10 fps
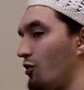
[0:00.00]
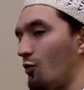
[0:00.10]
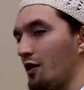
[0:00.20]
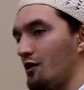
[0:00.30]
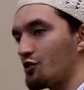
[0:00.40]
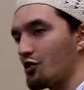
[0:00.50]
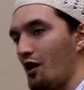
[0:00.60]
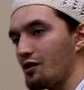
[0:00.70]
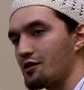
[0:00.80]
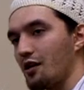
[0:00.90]
one of the
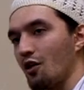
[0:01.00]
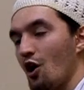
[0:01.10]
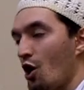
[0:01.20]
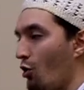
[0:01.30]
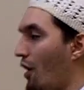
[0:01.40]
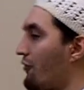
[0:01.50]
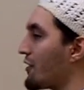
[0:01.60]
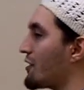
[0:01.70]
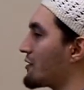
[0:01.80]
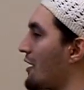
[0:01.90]
scholars said,
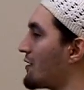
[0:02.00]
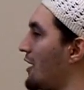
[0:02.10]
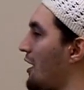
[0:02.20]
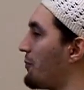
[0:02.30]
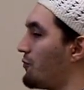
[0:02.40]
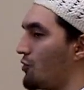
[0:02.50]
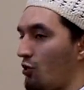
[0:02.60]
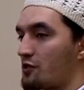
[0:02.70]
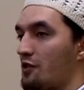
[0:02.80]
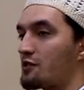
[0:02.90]
whoever does not take,
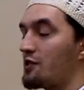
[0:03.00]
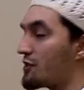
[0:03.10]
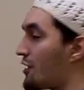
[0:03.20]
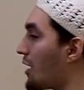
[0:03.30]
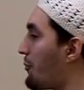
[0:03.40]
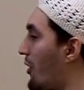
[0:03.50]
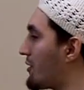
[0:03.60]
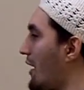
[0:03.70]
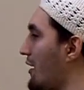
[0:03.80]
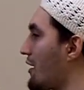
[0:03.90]
does not
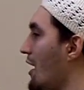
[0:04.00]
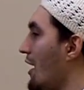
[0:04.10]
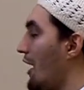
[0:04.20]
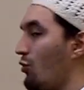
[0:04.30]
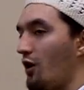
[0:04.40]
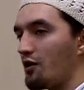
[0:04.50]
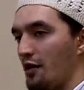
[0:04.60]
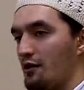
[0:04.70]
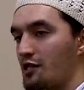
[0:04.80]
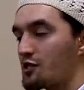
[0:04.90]
partake in, one,
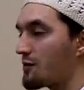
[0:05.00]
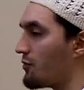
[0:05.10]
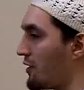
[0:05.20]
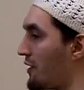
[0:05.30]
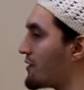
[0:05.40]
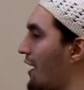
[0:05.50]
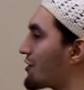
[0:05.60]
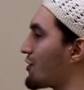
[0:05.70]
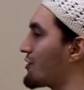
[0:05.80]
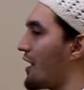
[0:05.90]
in, this, in this
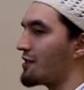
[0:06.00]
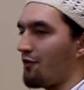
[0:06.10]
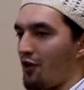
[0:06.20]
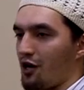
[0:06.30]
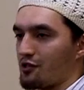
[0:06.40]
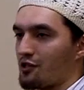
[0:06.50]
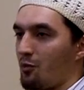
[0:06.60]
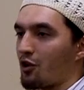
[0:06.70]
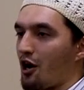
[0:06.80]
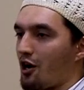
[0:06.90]
exercise of ours, the
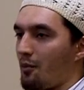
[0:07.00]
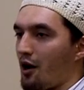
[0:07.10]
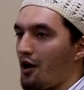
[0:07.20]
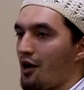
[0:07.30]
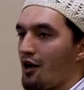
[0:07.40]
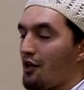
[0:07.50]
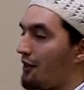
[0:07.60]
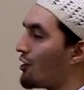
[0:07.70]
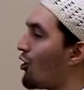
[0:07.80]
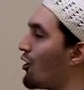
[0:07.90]
muraqabah,
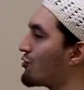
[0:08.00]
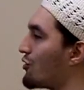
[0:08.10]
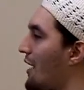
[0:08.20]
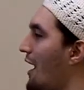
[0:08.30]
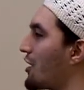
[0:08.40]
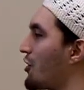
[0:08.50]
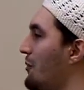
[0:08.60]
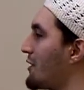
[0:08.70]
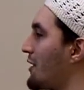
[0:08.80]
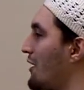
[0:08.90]
they're going to die
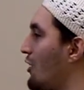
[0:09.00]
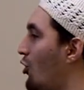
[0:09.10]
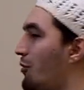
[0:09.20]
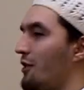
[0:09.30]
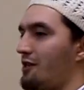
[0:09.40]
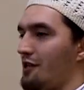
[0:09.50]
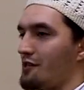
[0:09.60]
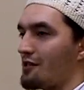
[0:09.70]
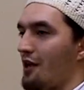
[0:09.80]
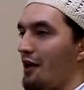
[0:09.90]
committing
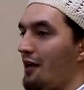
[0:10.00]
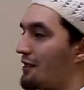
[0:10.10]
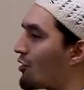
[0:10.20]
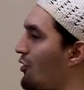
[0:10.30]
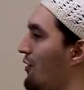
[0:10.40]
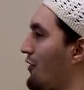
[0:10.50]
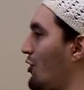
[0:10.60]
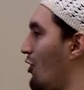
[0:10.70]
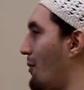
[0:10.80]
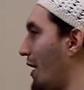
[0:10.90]
enormities and they don't even
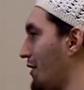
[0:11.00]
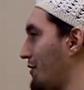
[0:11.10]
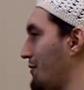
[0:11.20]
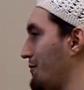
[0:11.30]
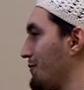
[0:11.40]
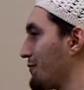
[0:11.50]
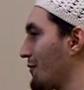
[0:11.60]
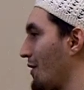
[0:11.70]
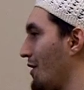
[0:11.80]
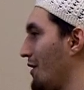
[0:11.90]
know about
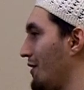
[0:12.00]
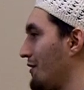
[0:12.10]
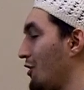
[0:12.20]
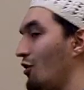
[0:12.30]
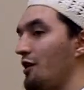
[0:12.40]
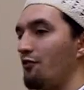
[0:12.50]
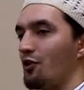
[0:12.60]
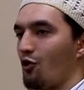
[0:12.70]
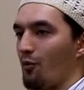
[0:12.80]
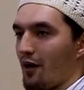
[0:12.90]
it. They don't even
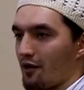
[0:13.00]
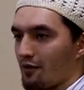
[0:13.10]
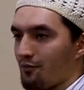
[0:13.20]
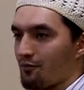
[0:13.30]
know about it.